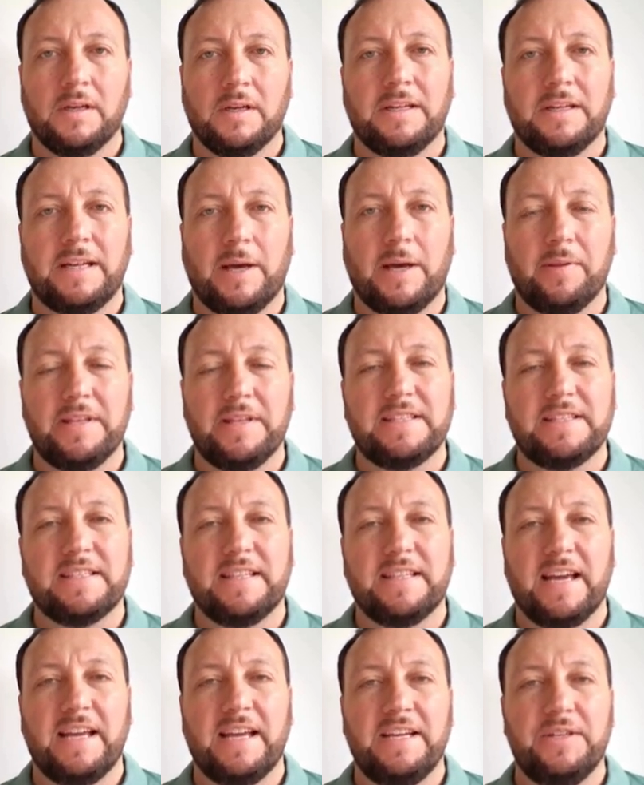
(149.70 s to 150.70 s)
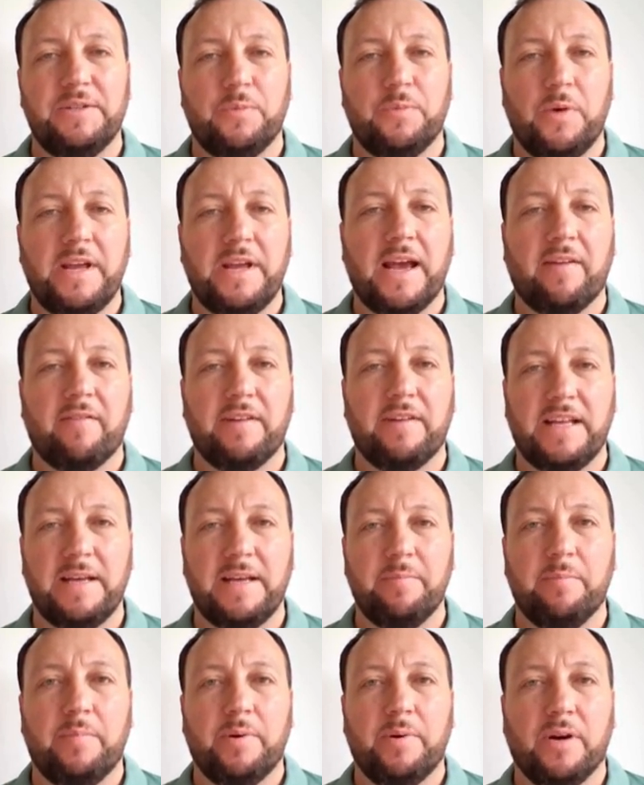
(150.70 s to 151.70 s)
Now at this stage, we haven't
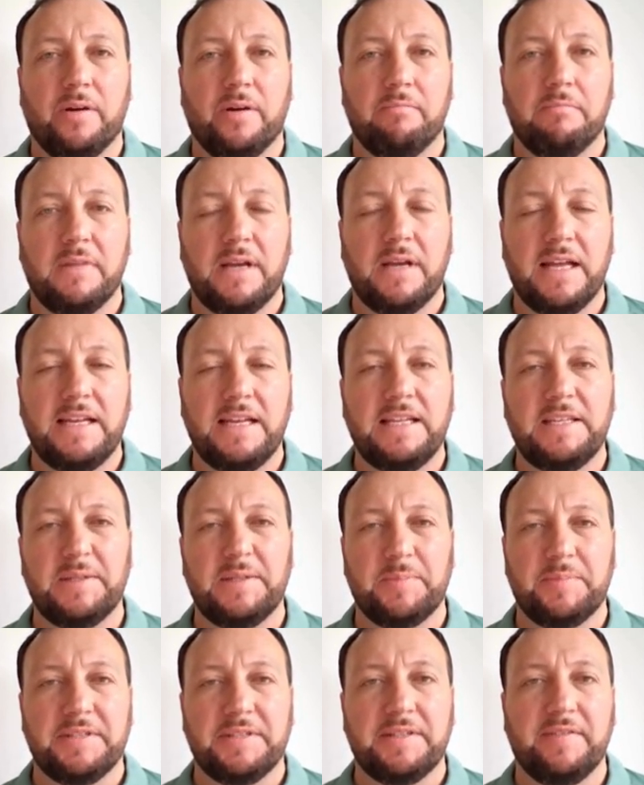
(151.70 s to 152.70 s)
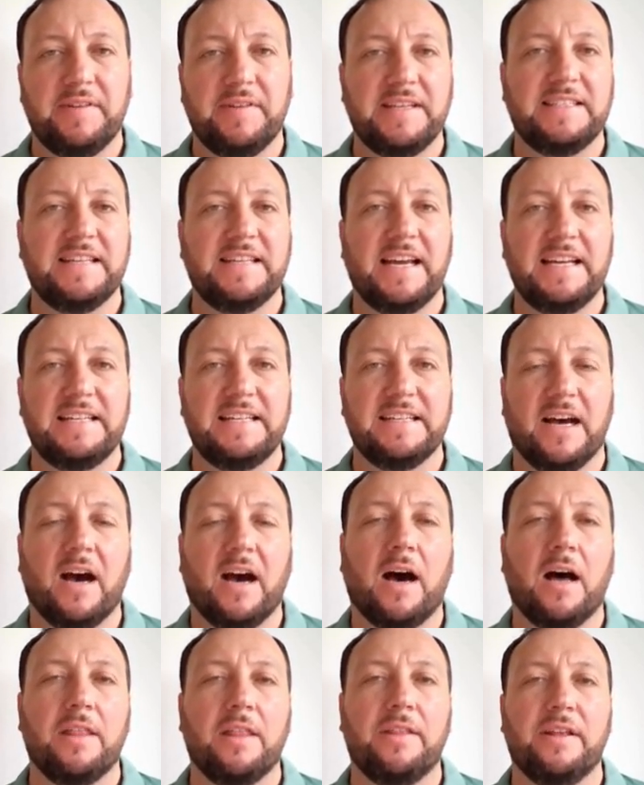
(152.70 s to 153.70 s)
input any specific data
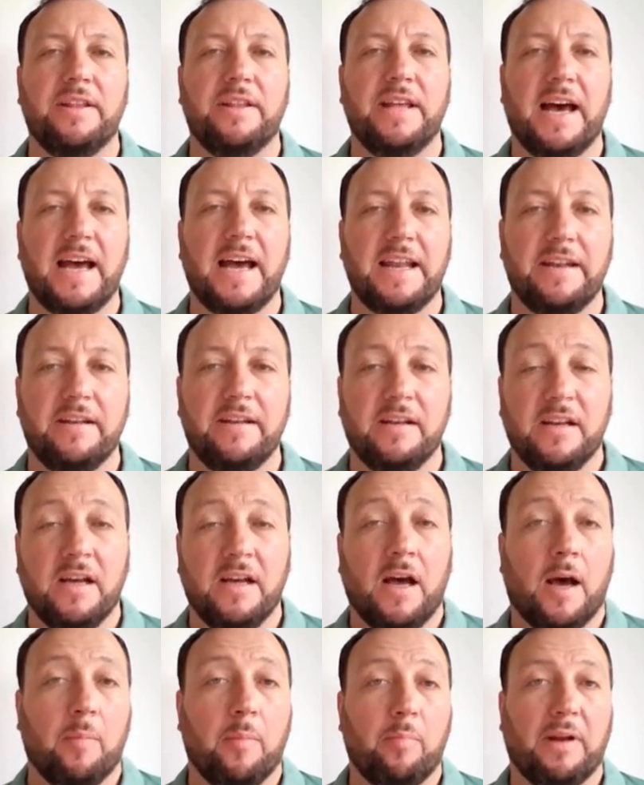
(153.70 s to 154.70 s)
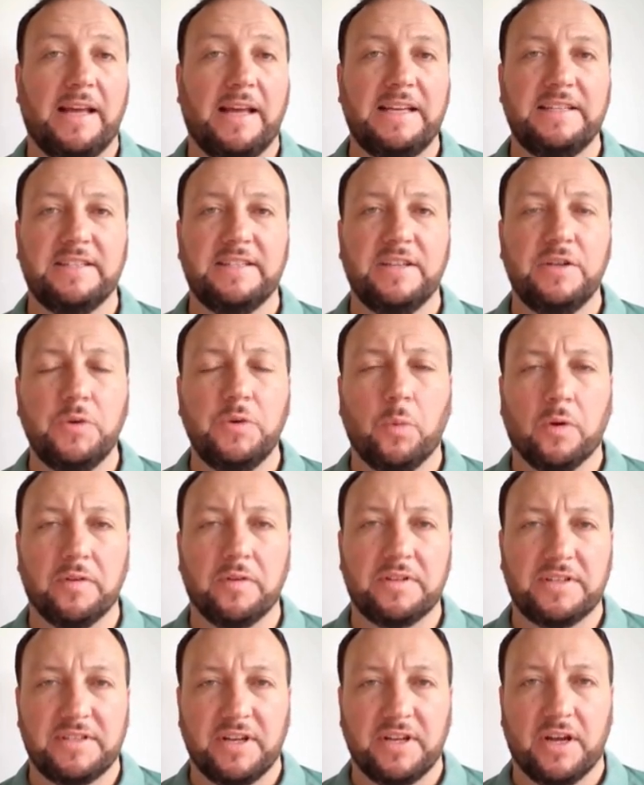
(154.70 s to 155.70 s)
other than a place that you want
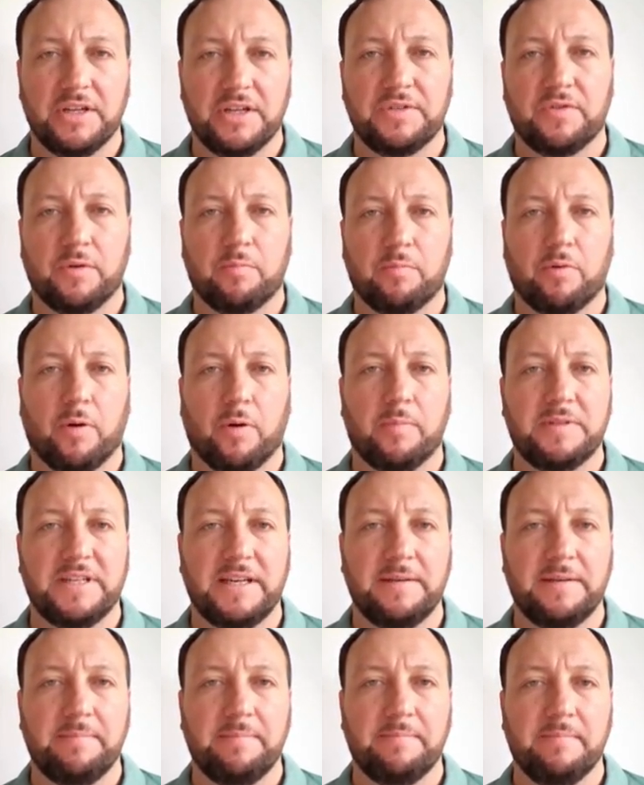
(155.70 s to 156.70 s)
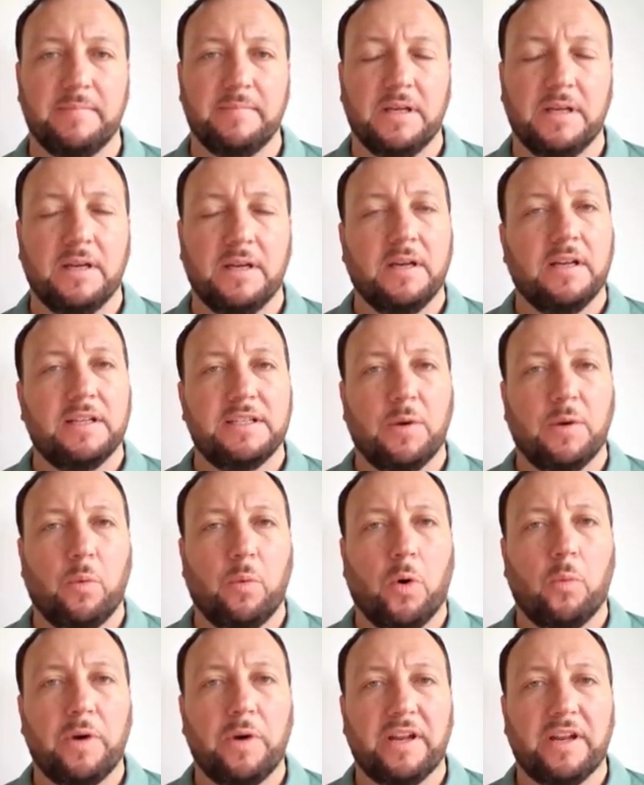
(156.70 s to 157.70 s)
to search for a property. So
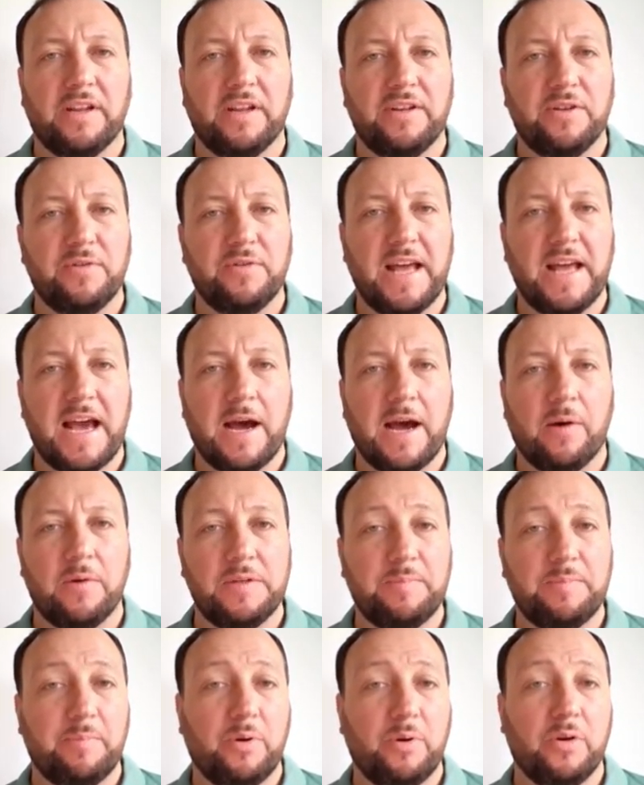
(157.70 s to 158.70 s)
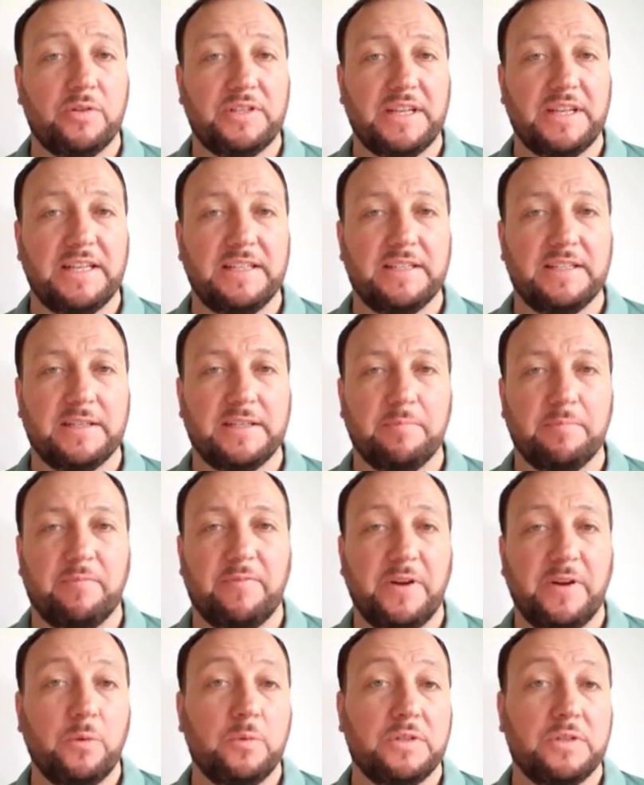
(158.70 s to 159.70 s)
what we're going to do now is put in some
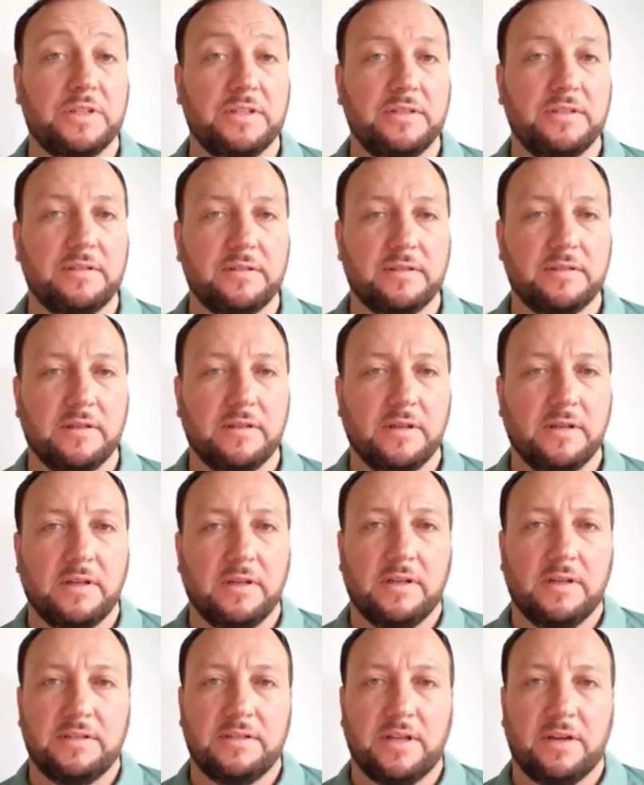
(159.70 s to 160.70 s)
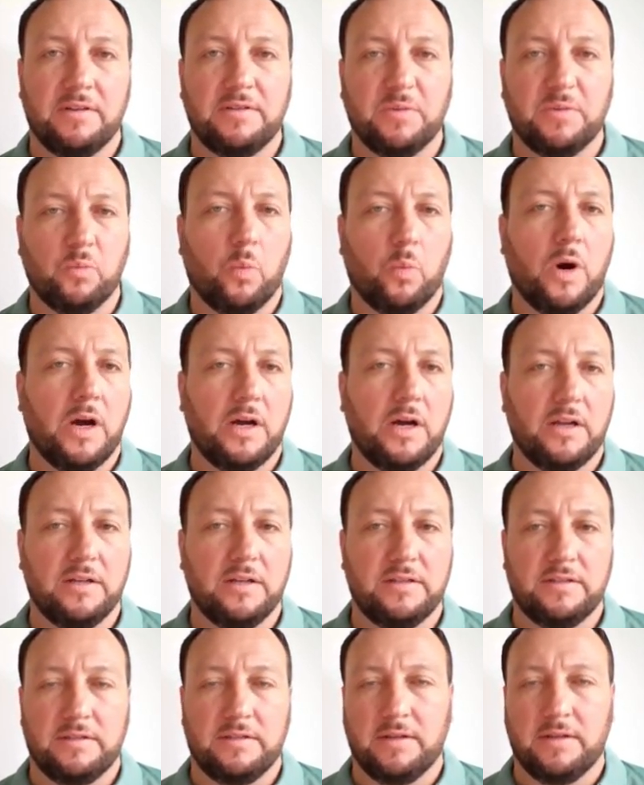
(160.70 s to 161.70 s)
filters, so some
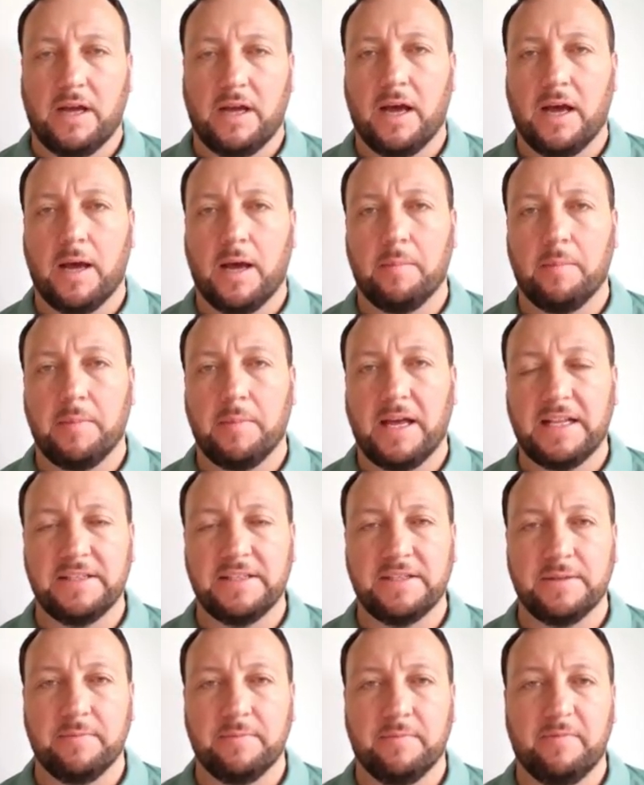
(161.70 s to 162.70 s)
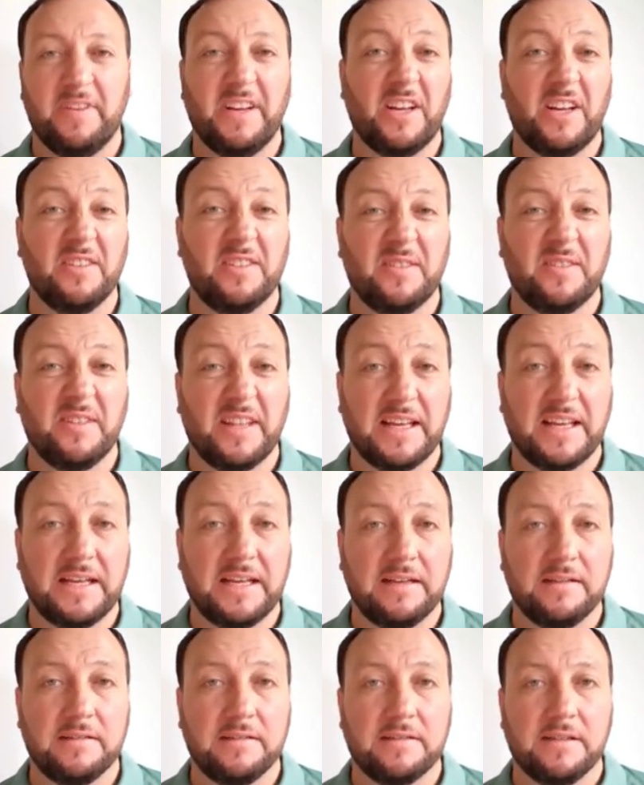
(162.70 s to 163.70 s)
words and some figures and
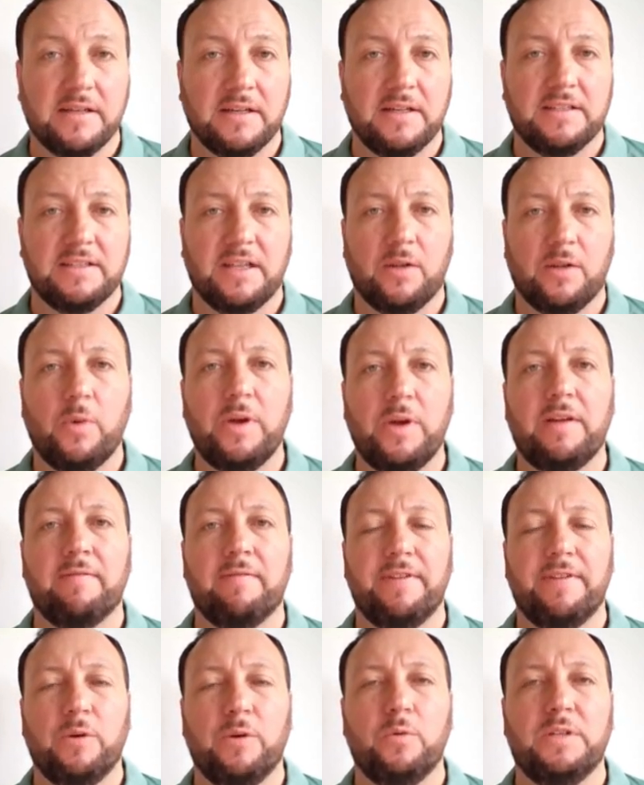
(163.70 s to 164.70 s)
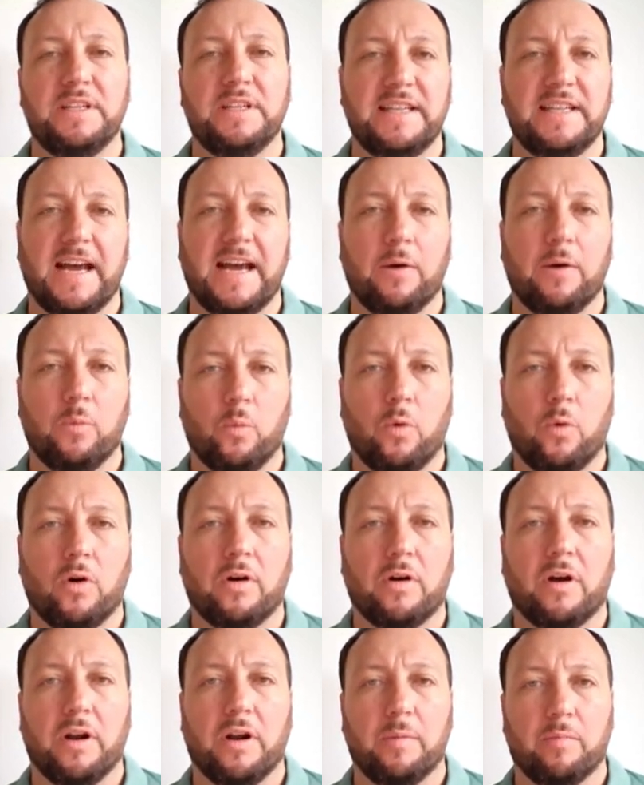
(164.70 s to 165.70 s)
things, so that we can filter down what
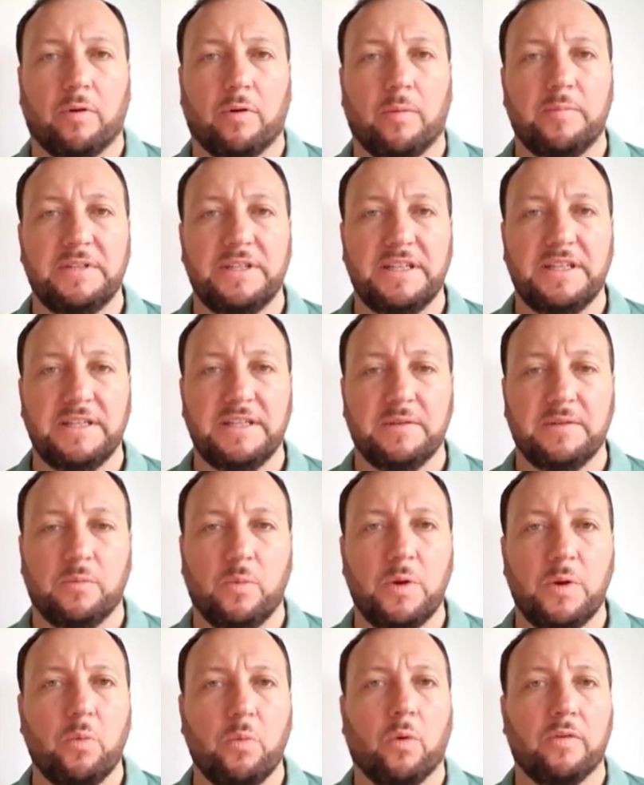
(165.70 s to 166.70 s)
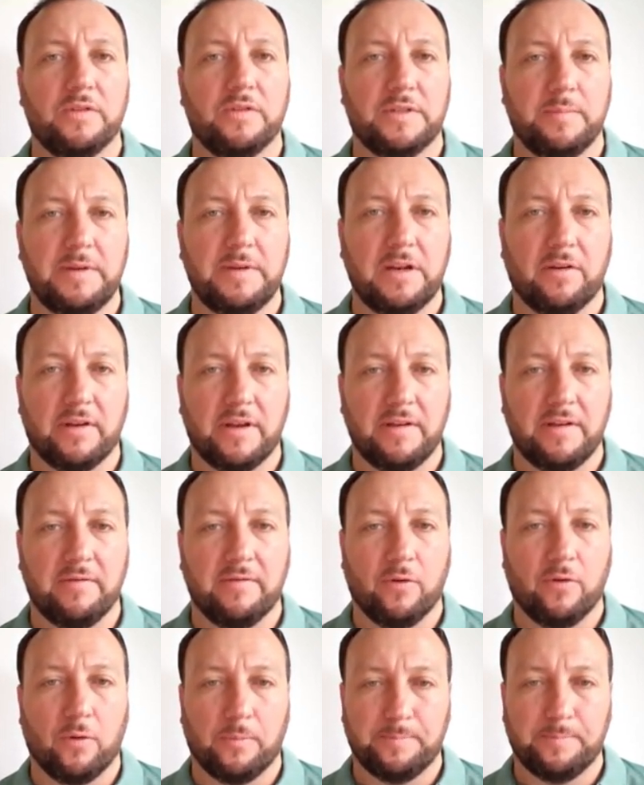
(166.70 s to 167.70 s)
kind of properties we want to be looking
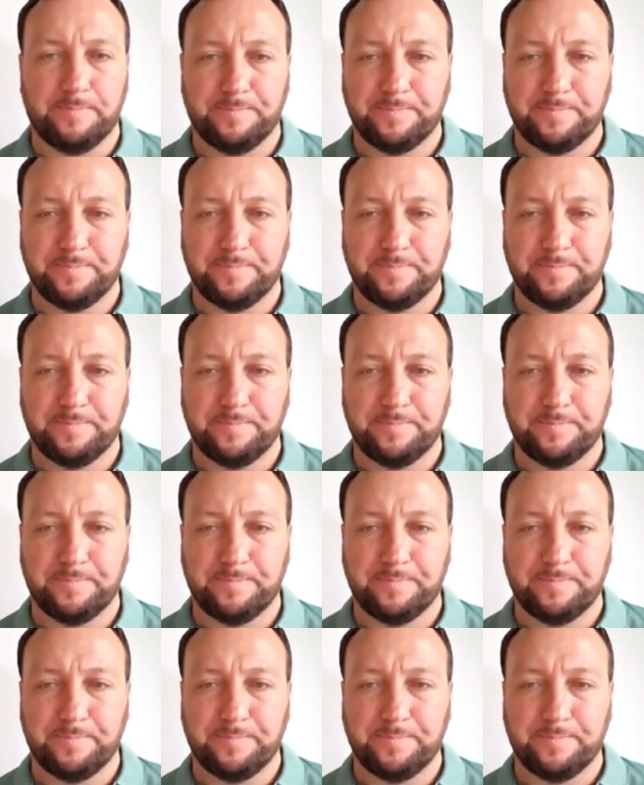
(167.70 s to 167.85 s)
for.